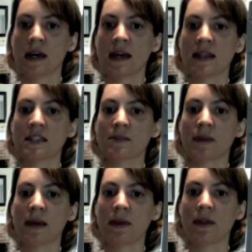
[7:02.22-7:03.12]
This may
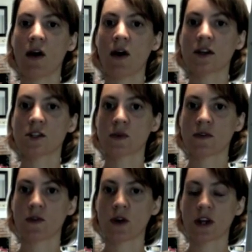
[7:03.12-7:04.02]
be the hardest one
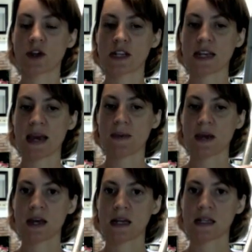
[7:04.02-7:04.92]
for you to get
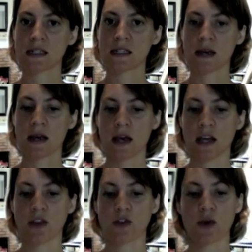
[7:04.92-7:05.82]
because you
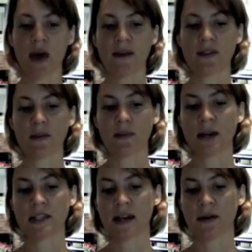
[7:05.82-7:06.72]
do have to press
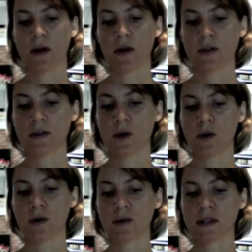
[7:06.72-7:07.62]
down all those
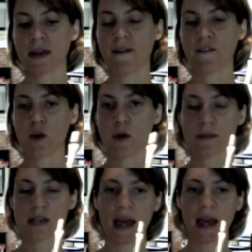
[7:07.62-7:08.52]
holes and cover them
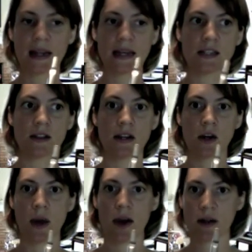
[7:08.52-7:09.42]
tightly so that no
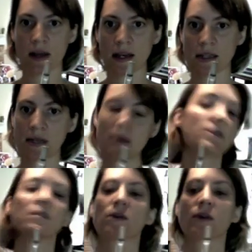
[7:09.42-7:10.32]
air leaks.
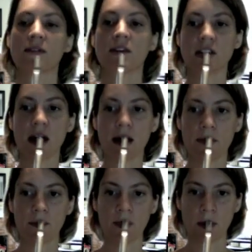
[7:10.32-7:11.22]
So give it a shot.
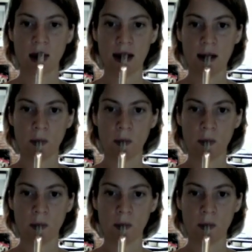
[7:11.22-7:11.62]
You ready?